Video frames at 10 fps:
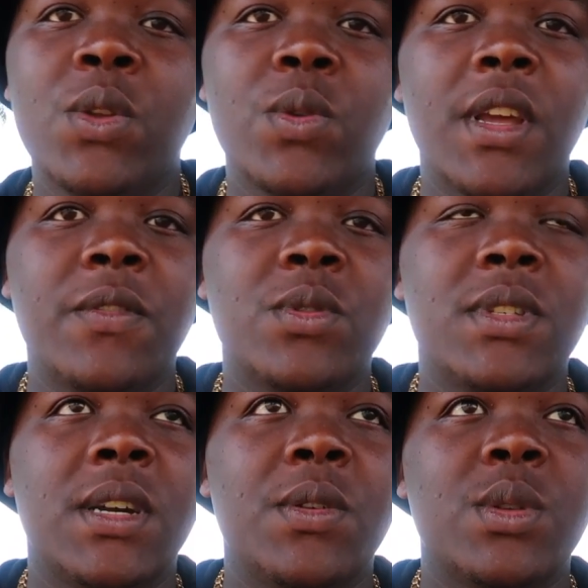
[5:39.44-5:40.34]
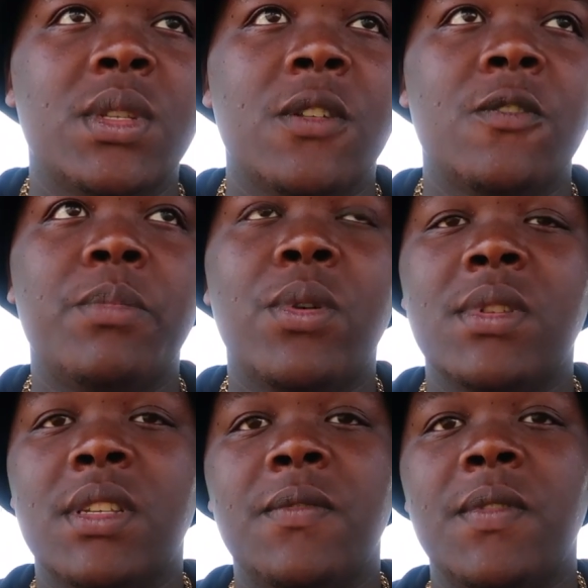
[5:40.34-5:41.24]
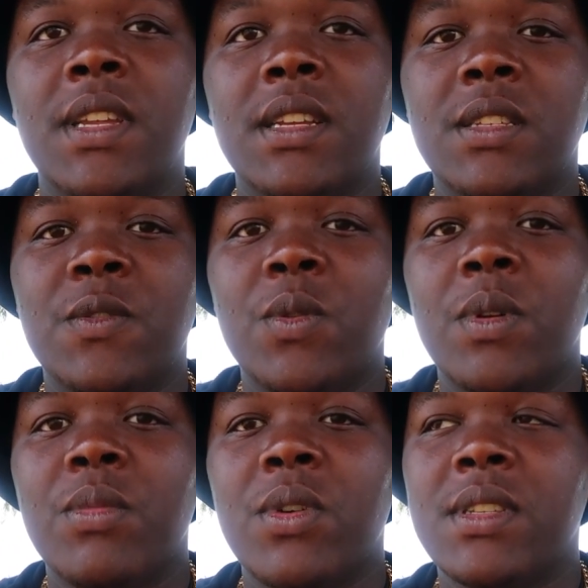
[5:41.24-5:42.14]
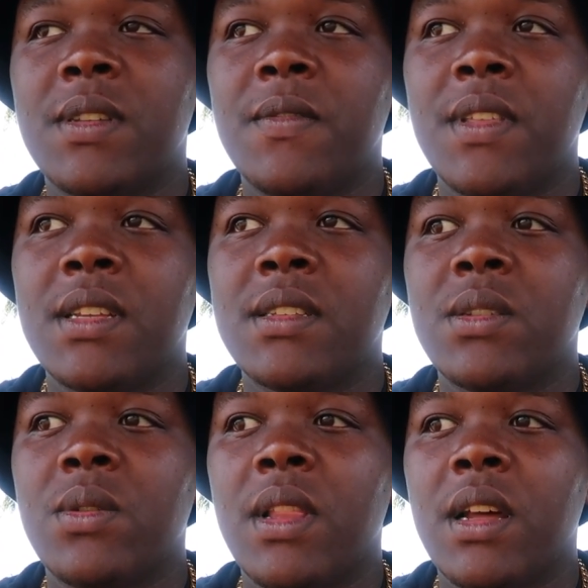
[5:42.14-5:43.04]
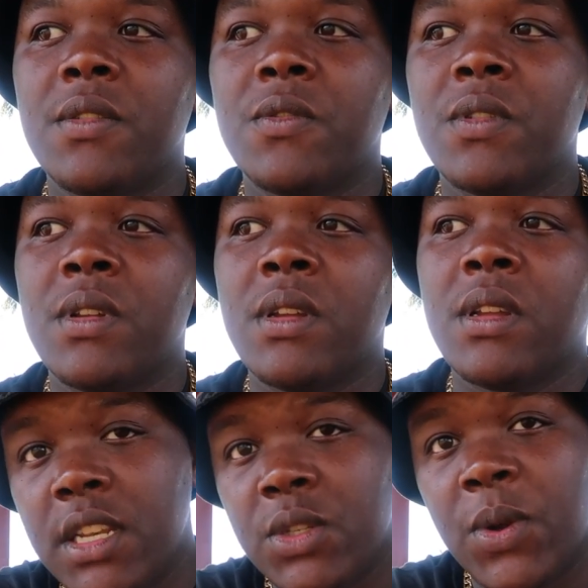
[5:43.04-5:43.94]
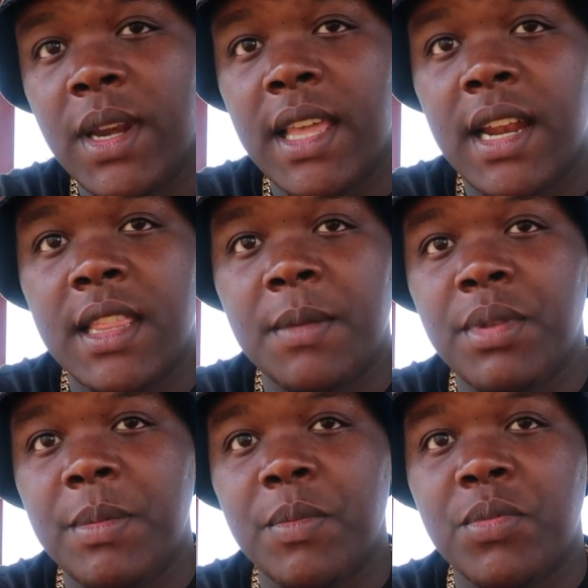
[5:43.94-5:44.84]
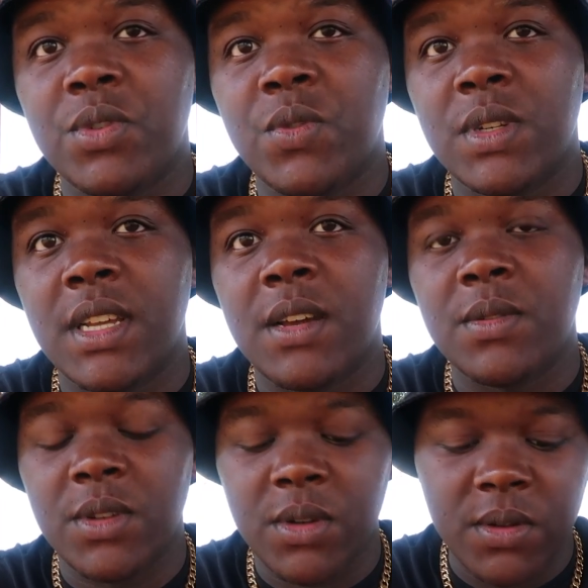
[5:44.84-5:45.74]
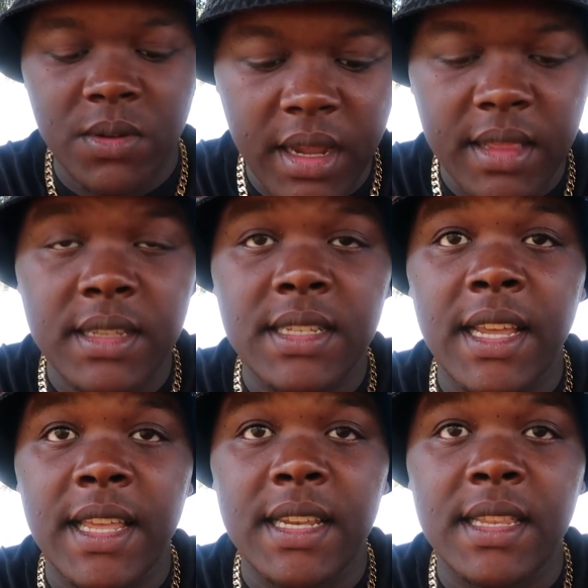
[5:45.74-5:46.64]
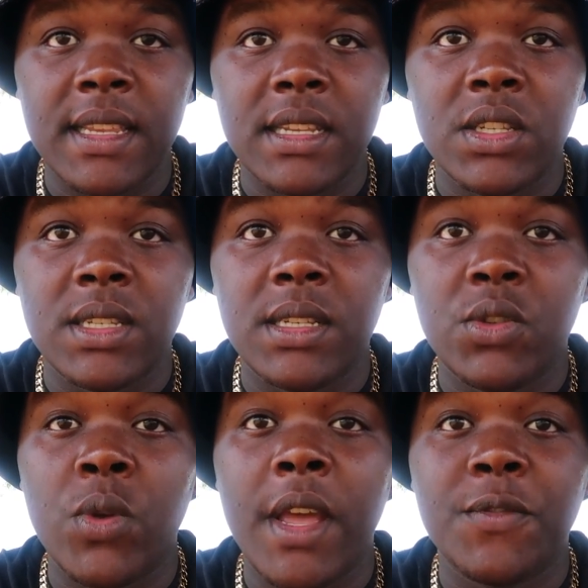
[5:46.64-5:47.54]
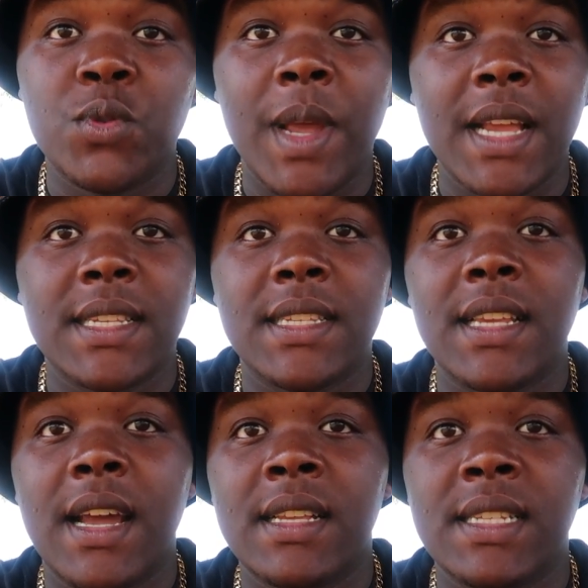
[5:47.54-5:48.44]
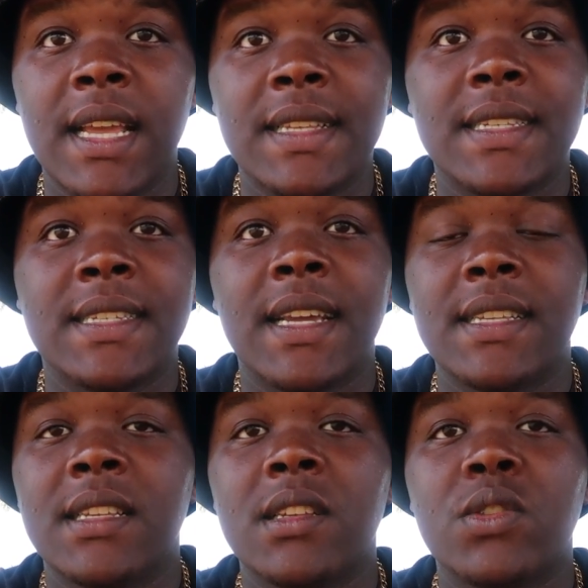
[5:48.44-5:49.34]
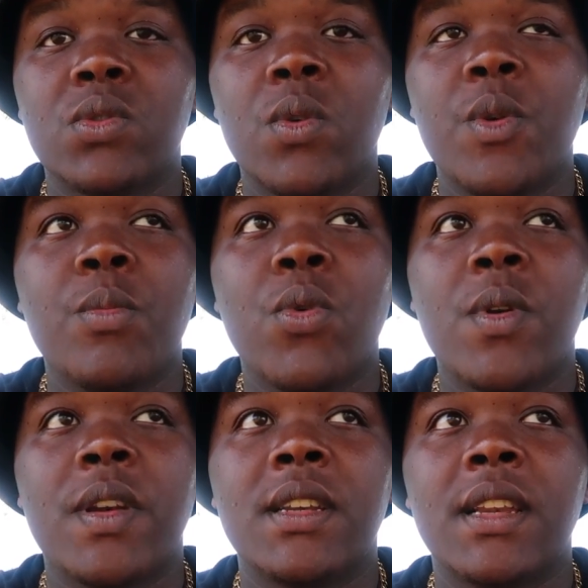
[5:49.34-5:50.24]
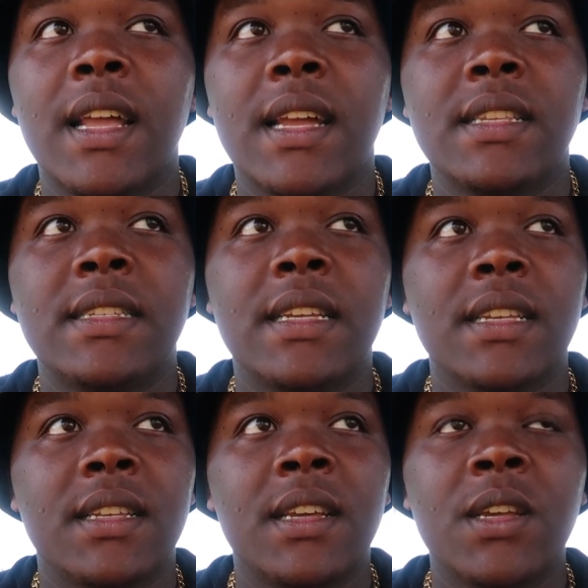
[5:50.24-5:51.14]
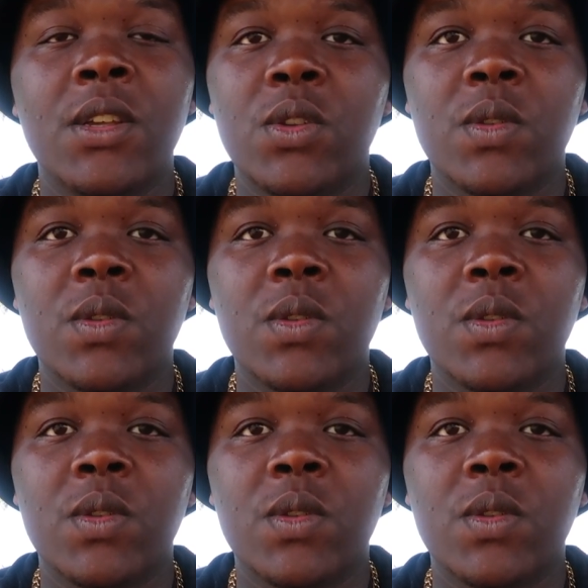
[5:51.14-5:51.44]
You have to tell yourself positive things if you want positive things in your life. And don't let other people put you down, you know. And the second is you have to exercise. Exercising is so important, like I said.